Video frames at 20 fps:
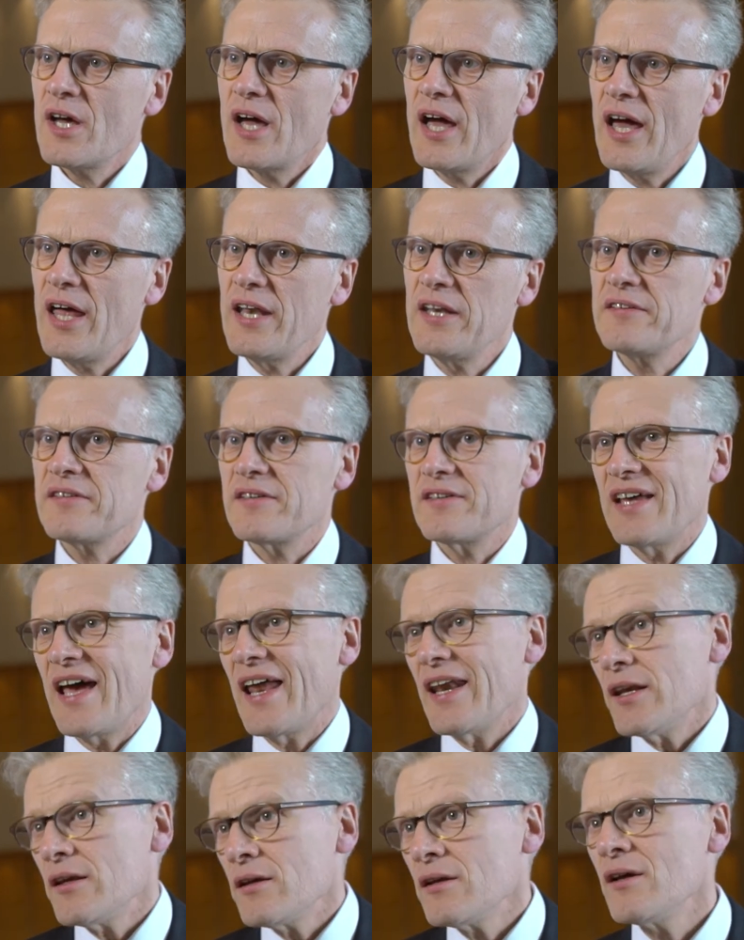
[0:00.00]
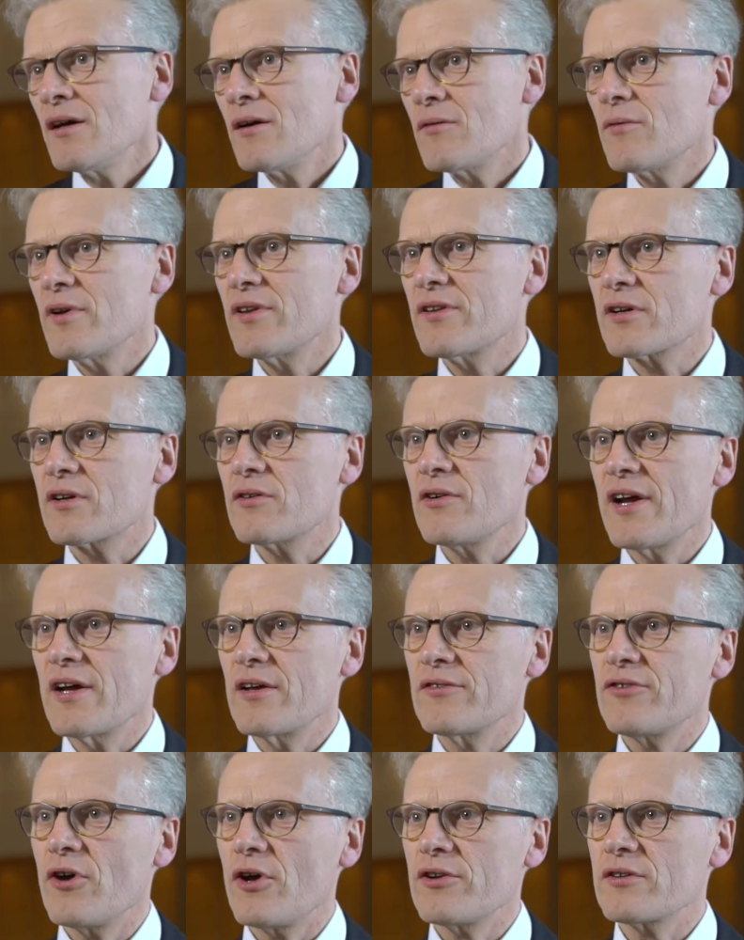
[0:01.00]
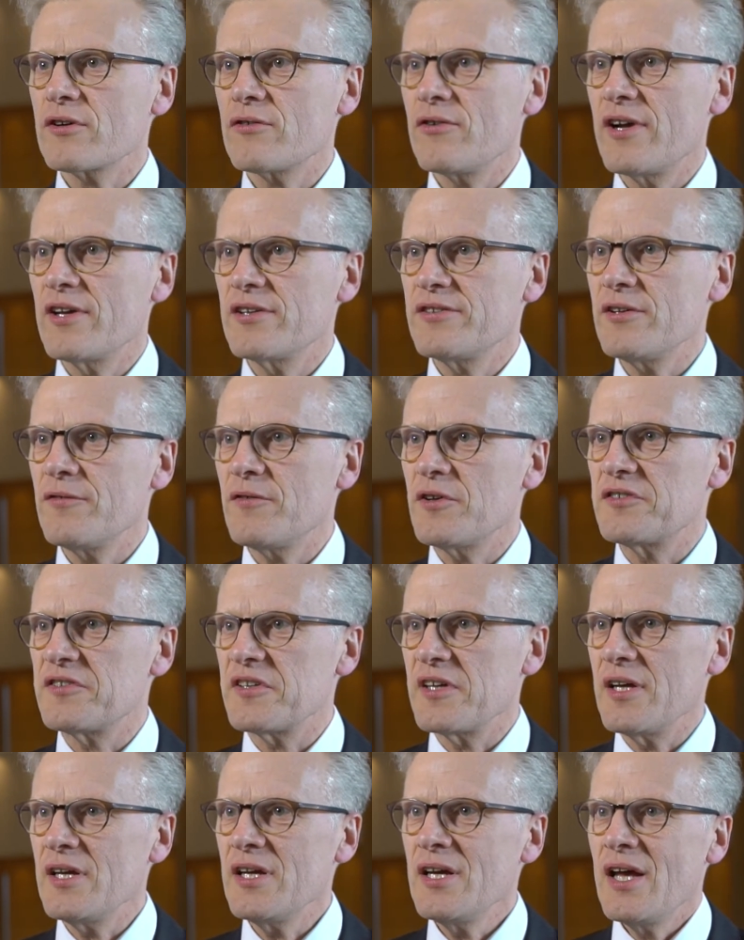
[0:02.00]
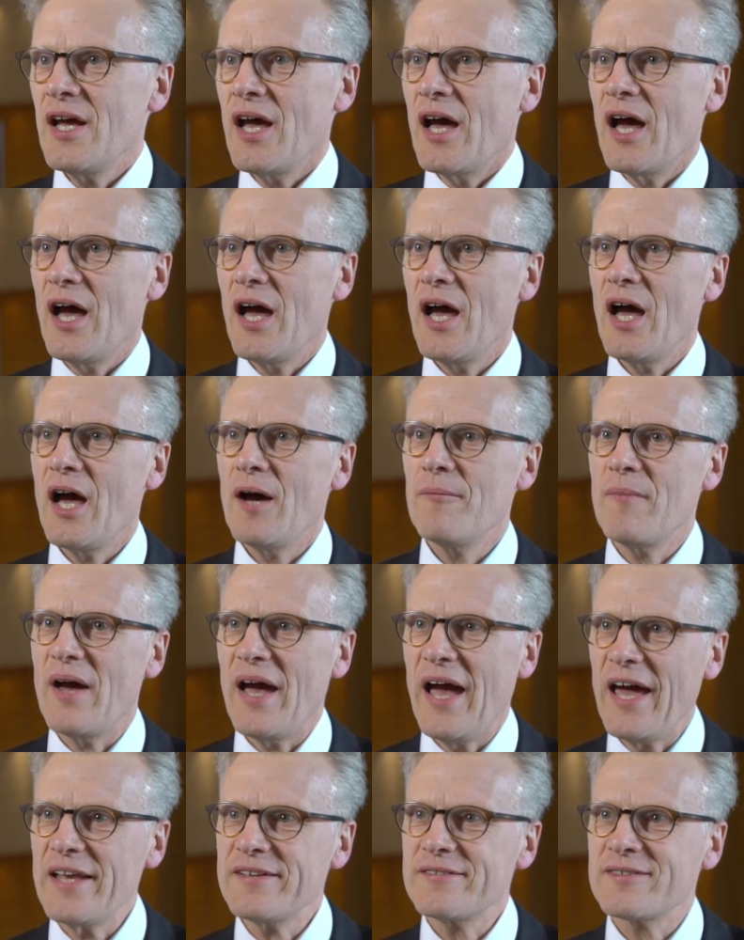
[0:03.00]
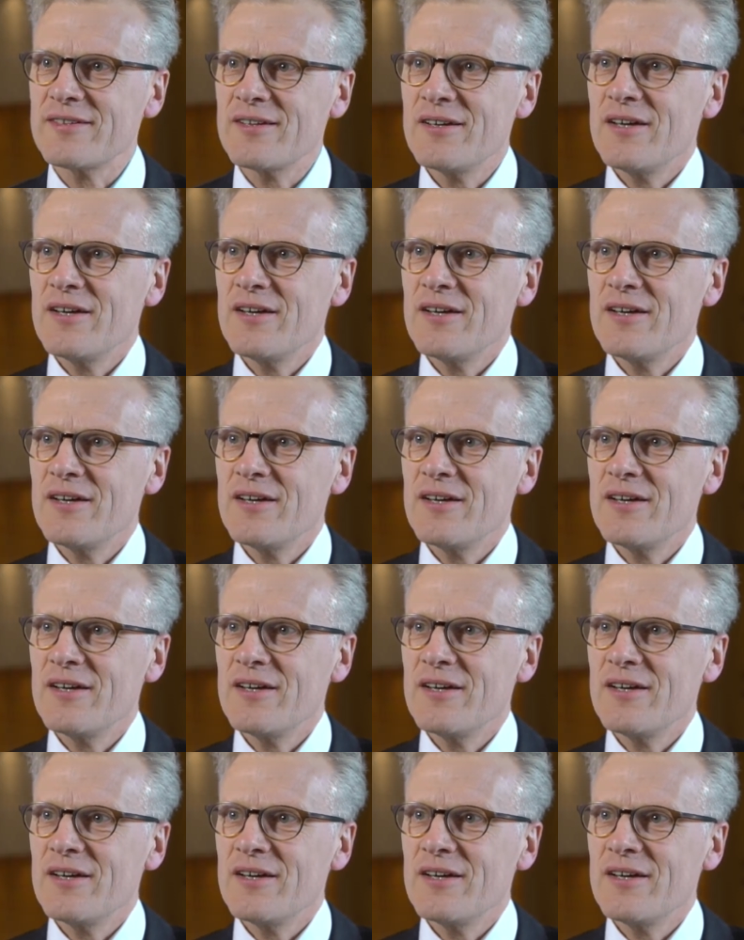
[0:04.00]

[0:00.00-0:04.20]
and then with a certain creativity add